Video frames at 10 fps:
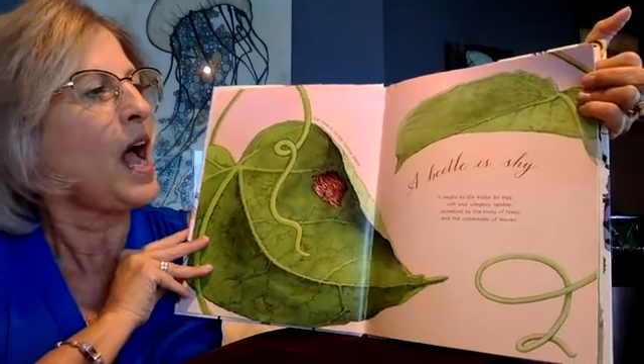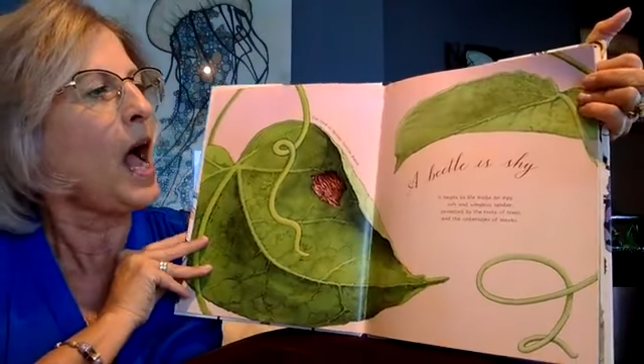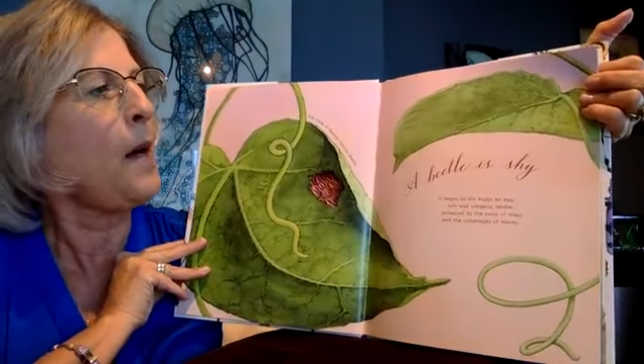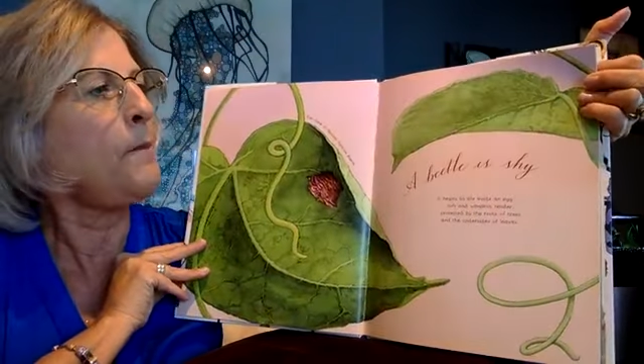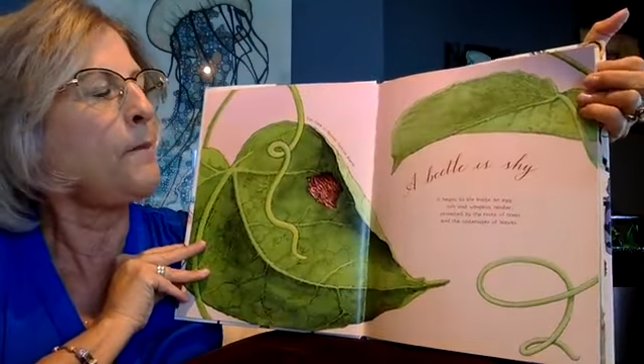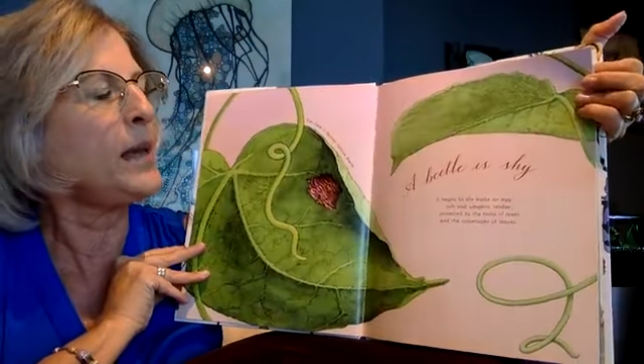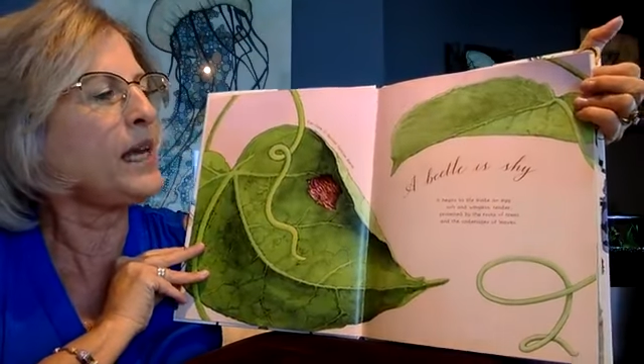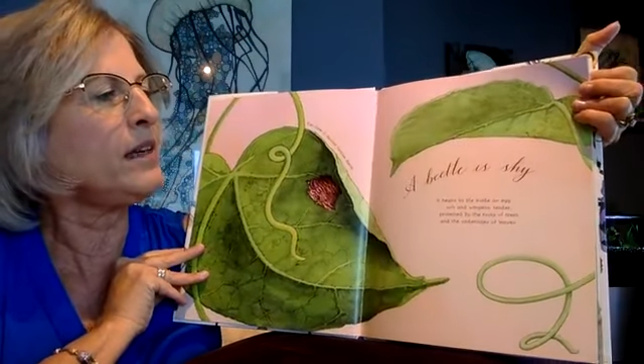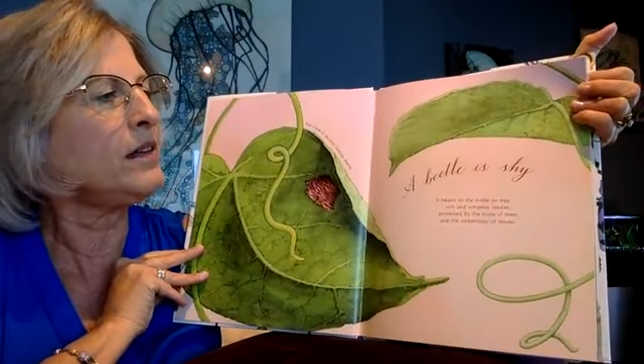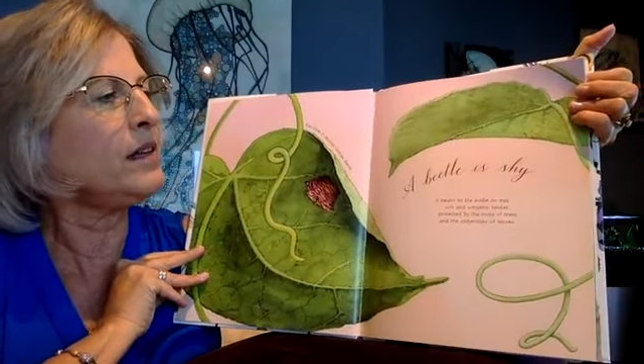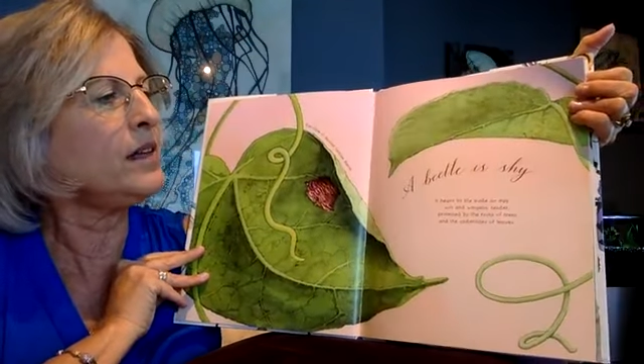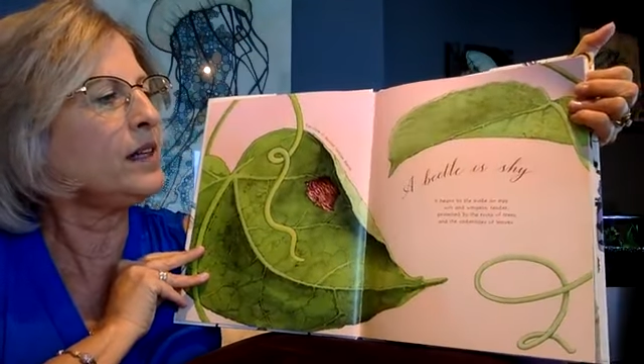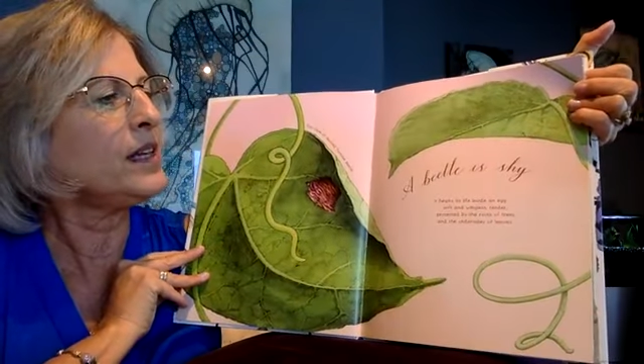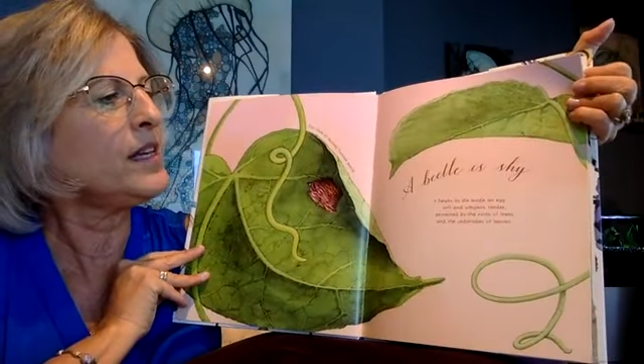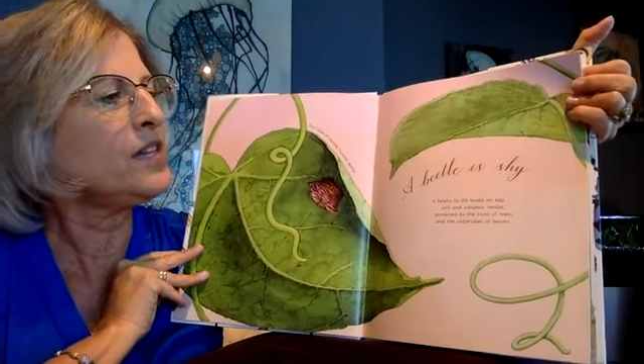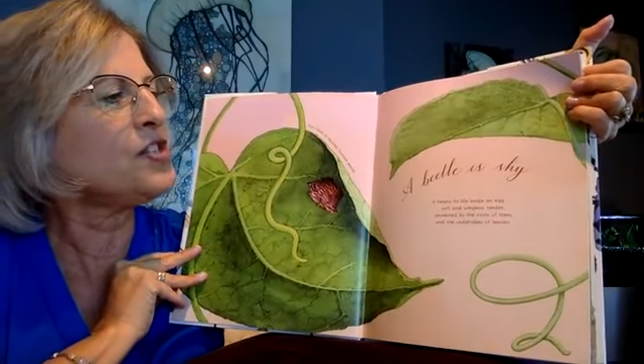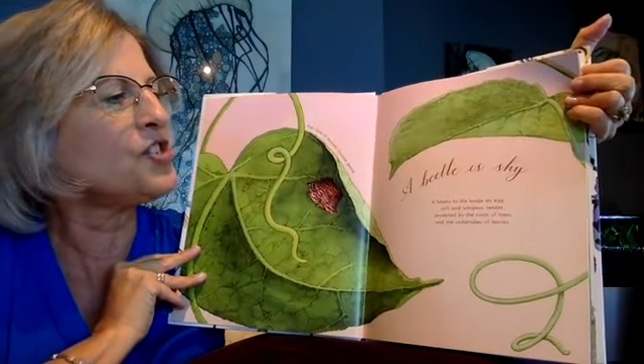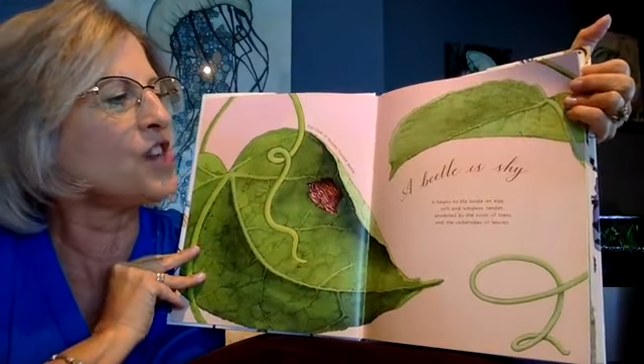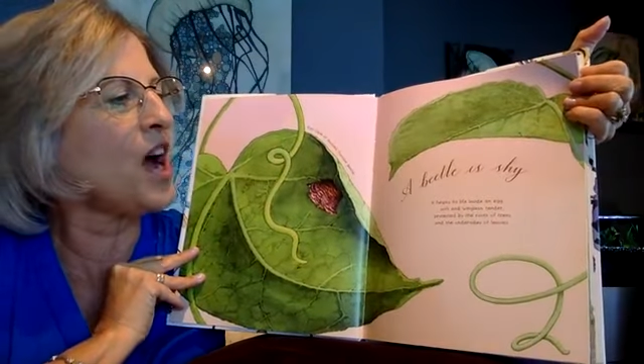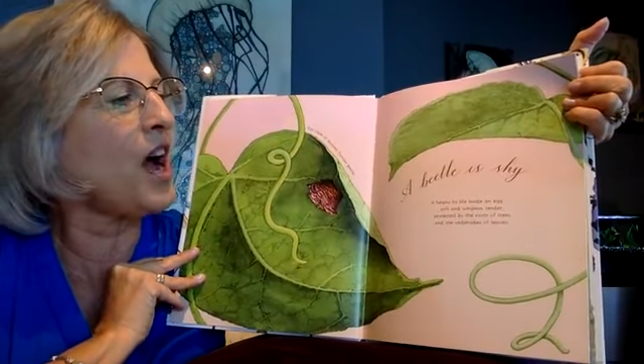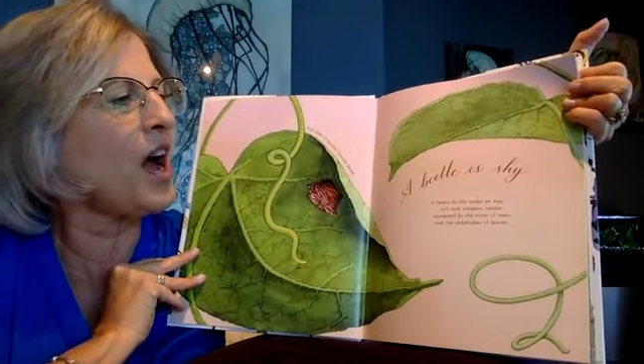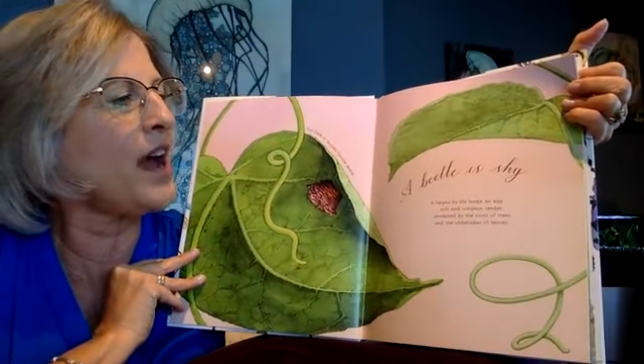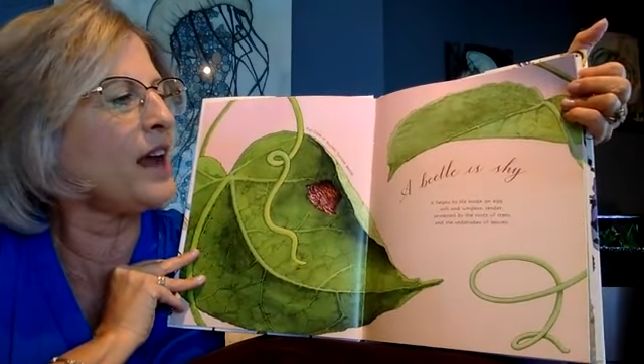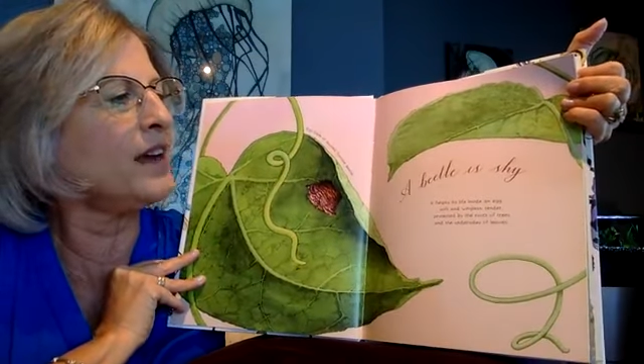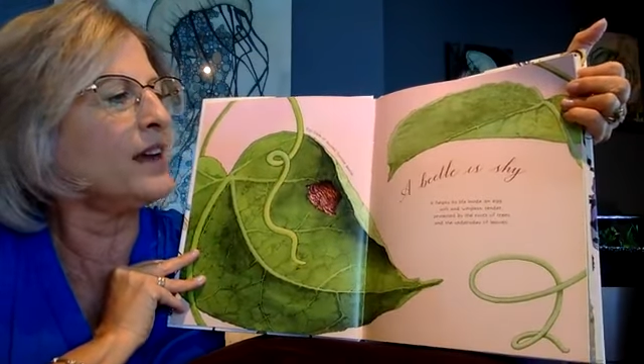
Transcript: A beetle is shy.